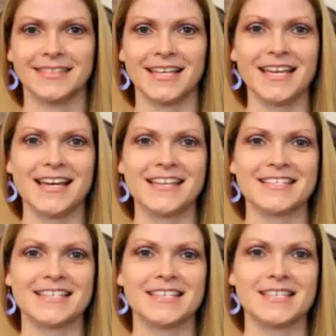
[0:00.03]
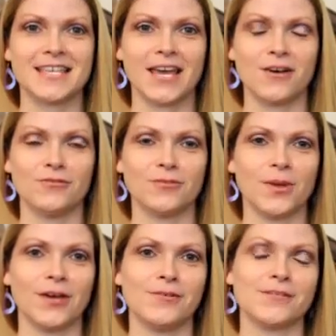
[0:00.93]
Hi guys, this is Gail
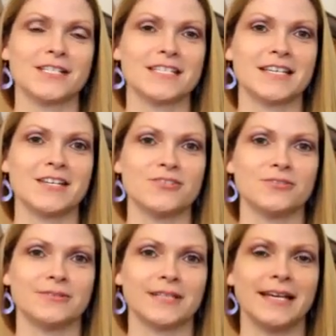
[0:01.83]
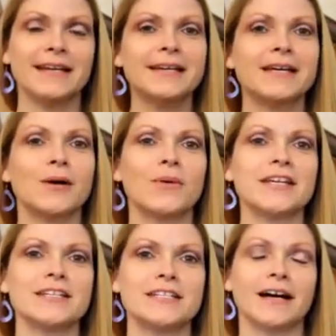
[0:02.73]
from GaleForce Design Jewelry. I
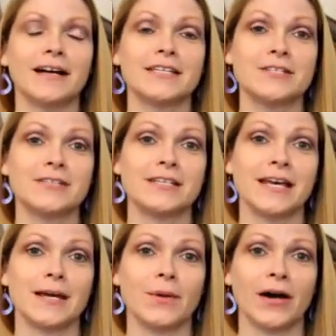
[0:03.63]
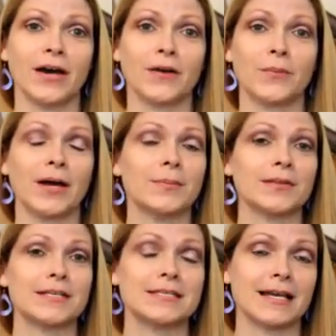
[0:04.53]
wanted to talk to you today about how to
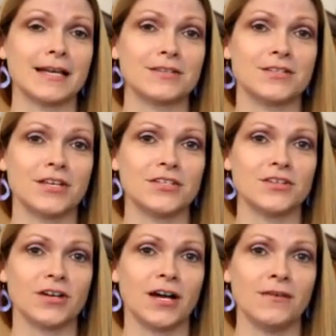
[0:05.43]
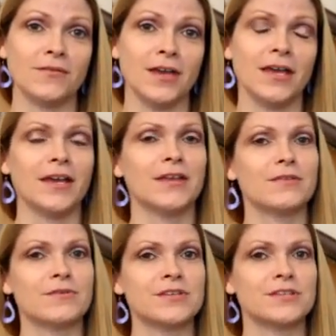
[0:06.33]
properly size adjust your cuff and
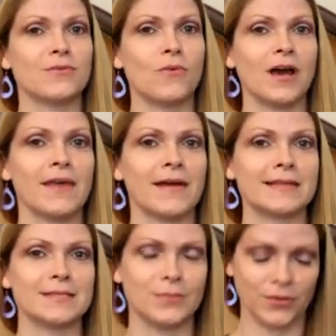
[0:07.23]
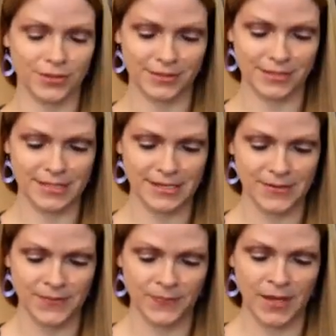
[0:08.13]
the reason why that's important.
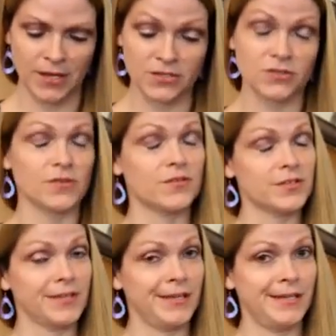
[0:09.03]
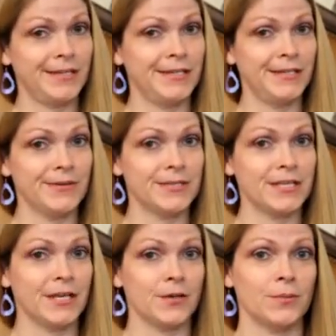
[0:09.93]
So the first thing you need to do is
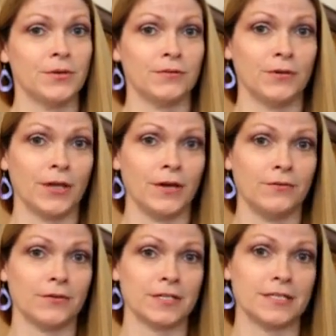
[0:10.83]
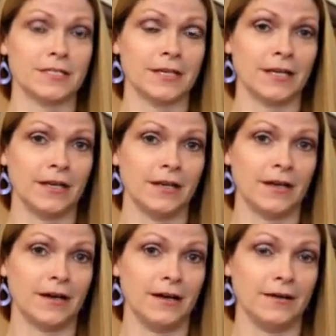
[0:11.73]
take your beautiful GaleForce Design
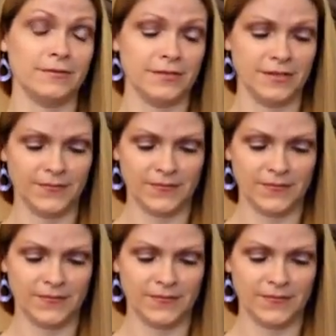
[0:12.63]
cuff,